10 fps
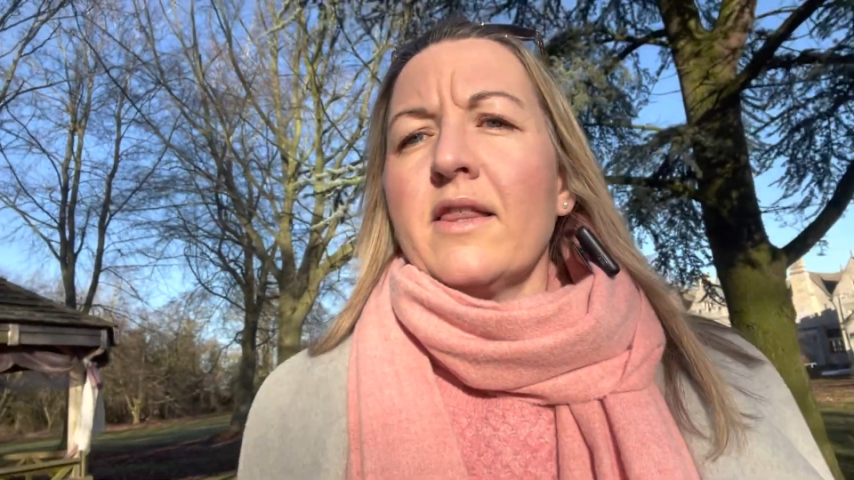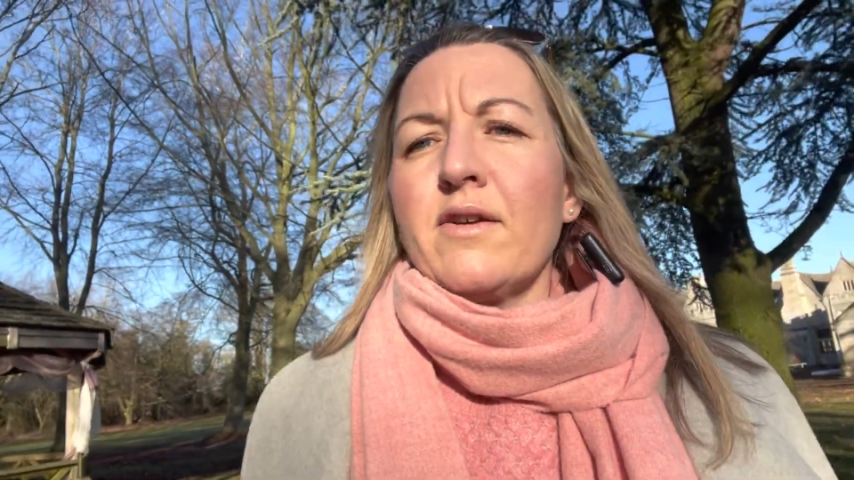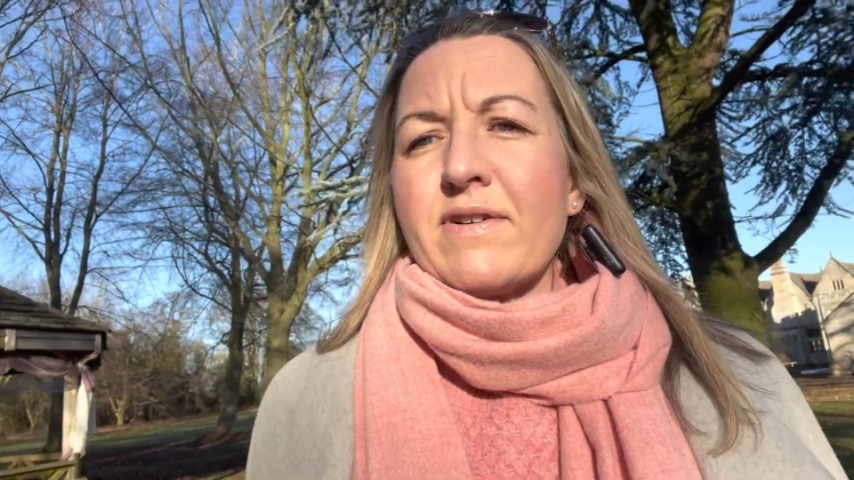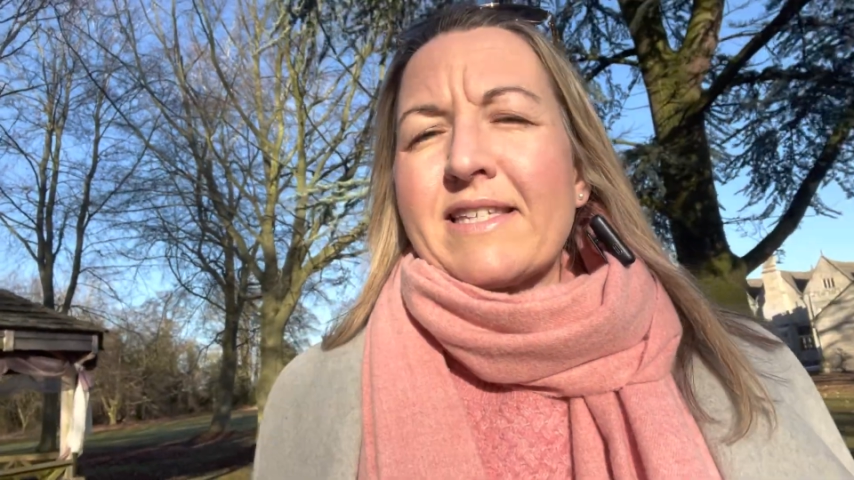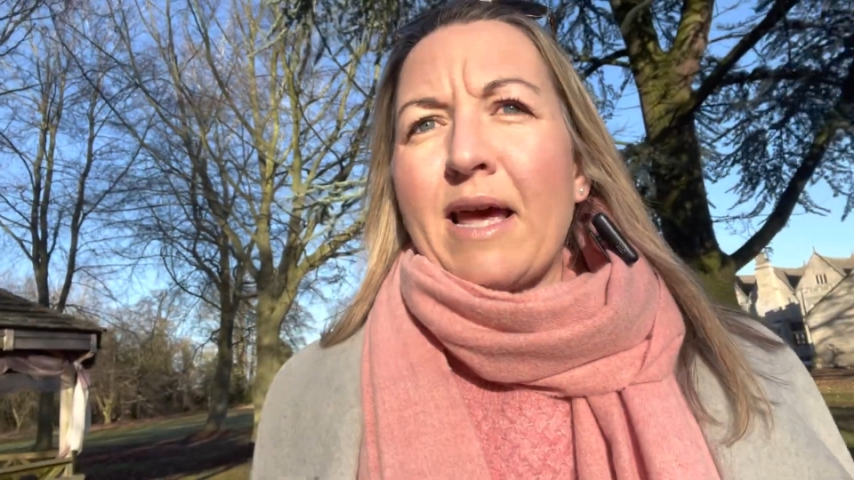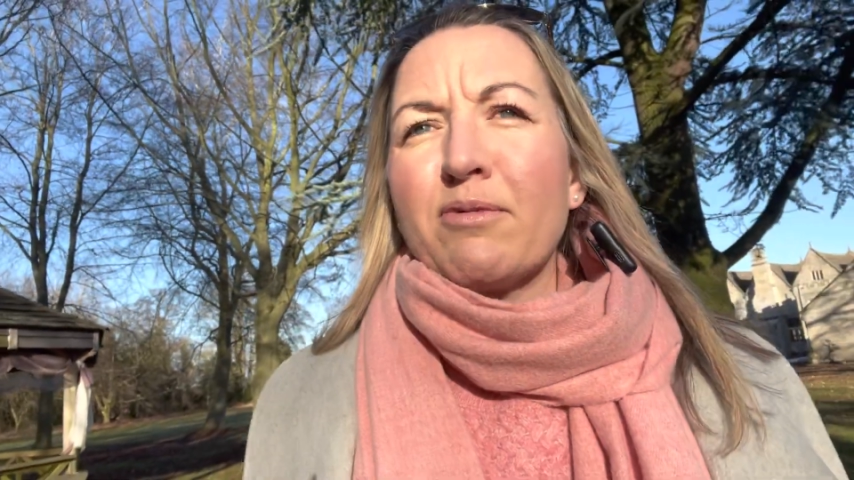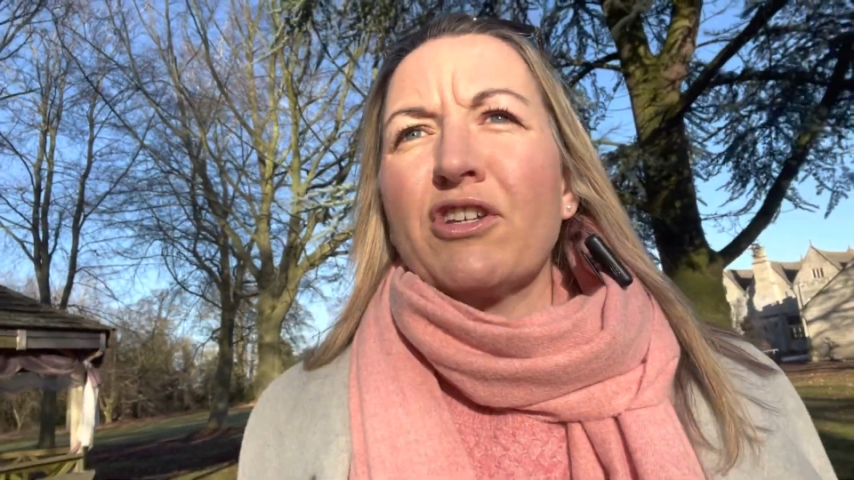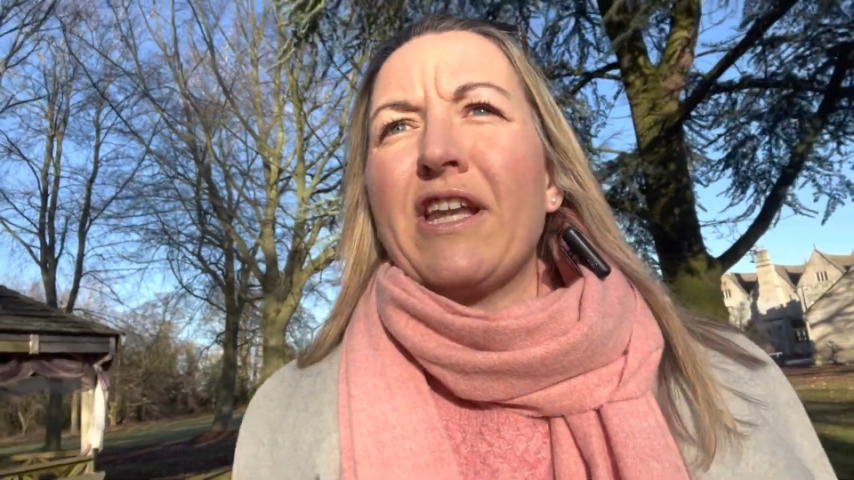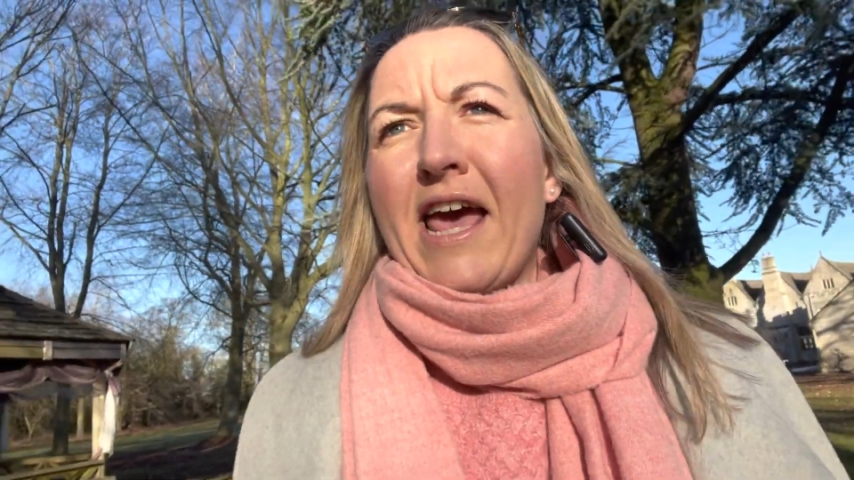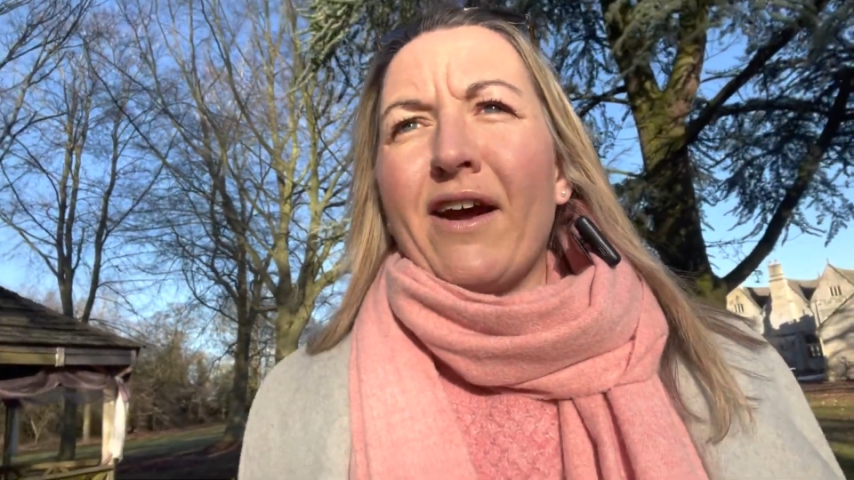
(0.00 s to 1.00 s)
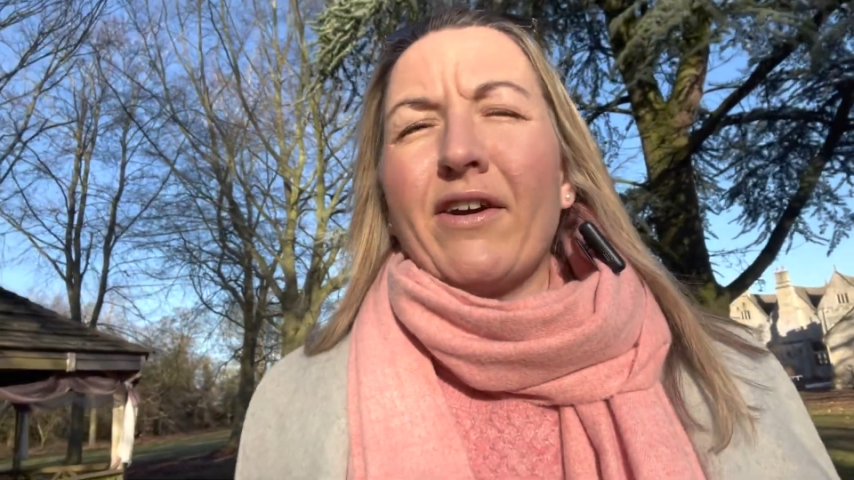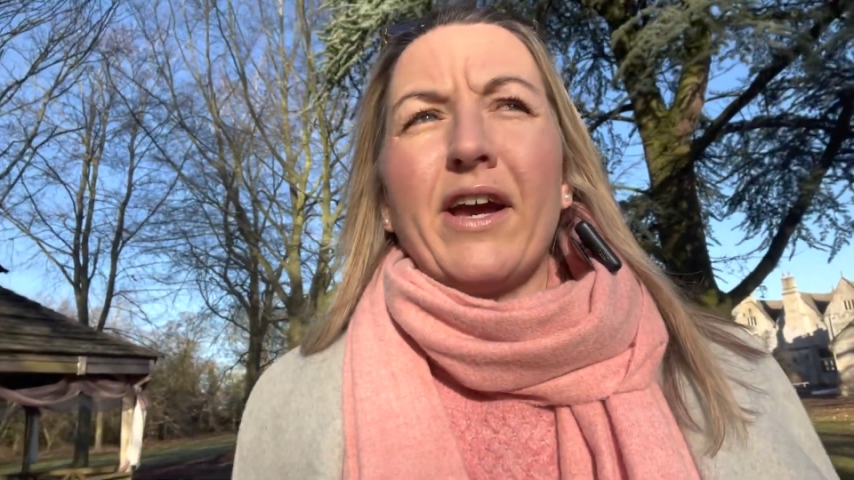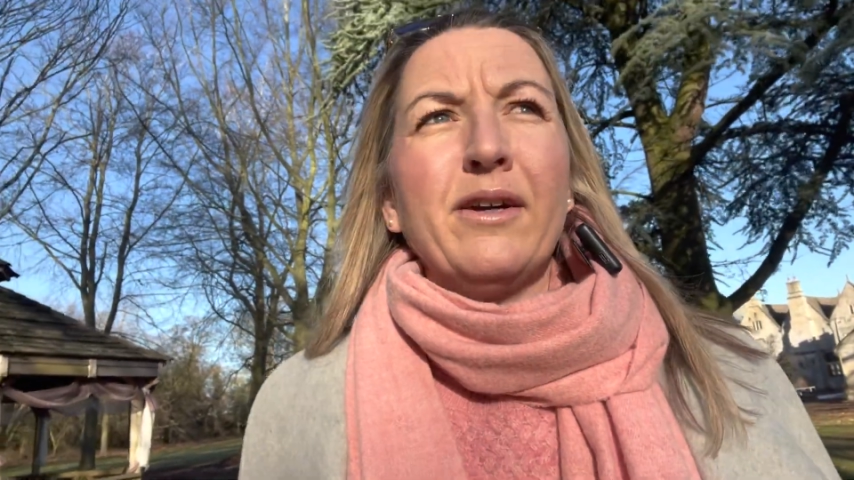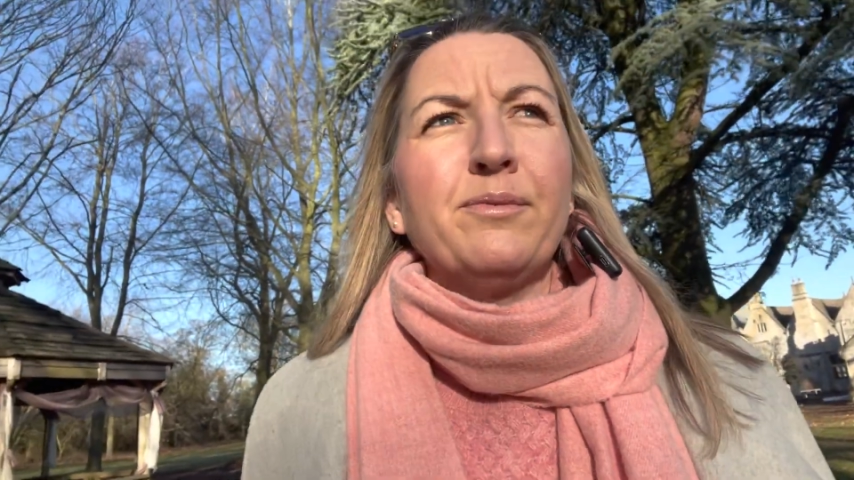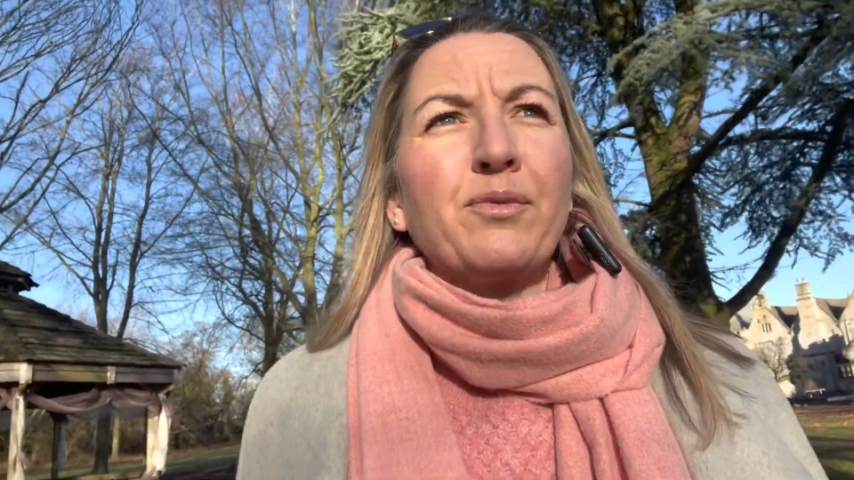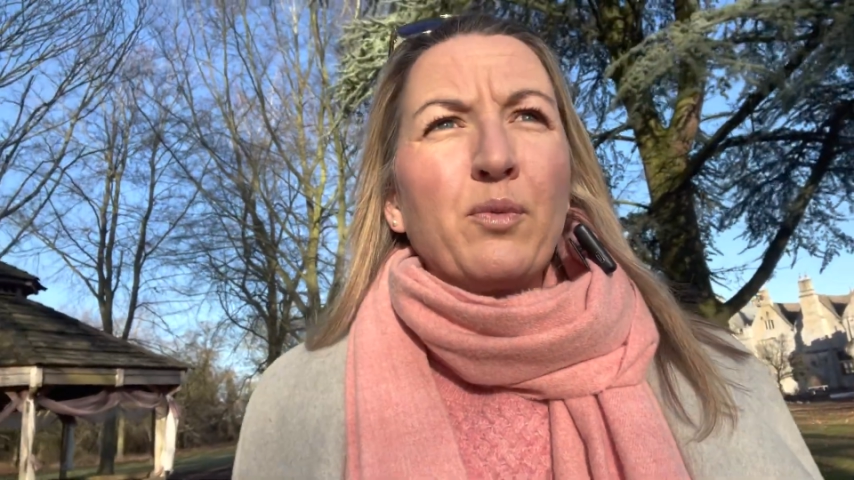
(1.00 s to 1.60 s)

the reception area,